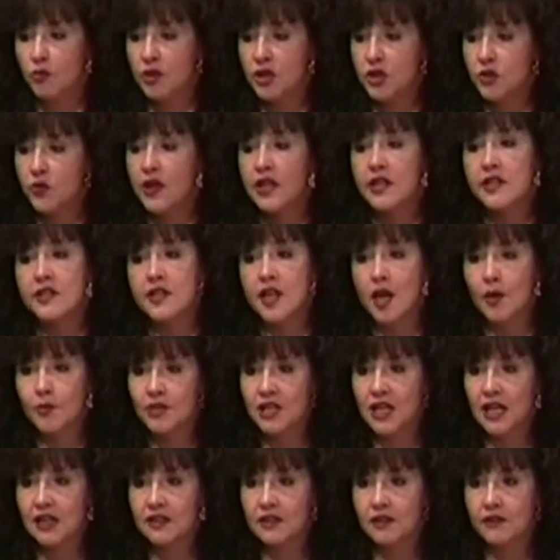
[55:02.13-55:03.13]
between
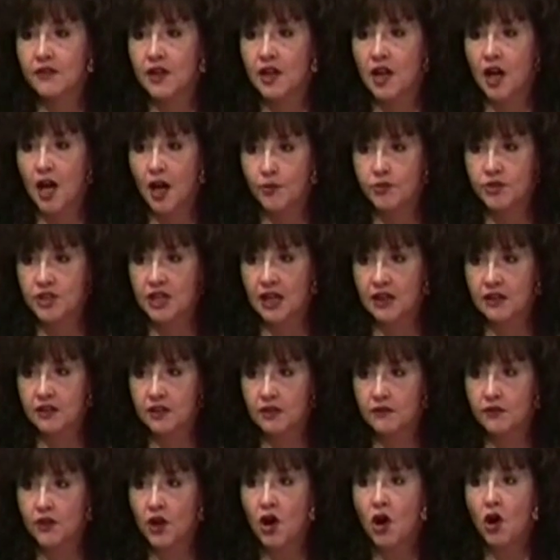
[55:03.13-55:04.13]
subjective and
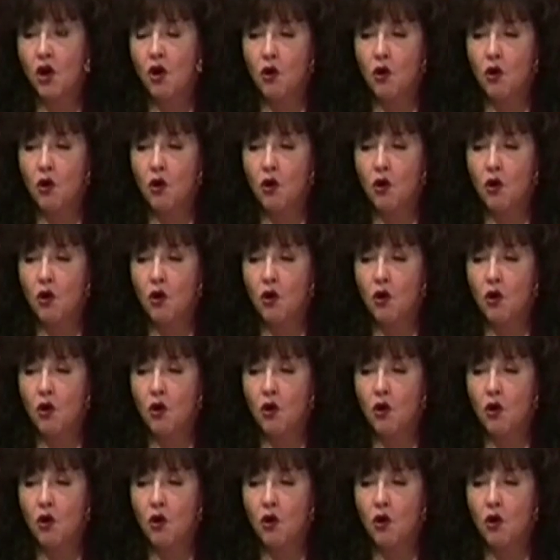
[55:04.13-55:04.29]
objective.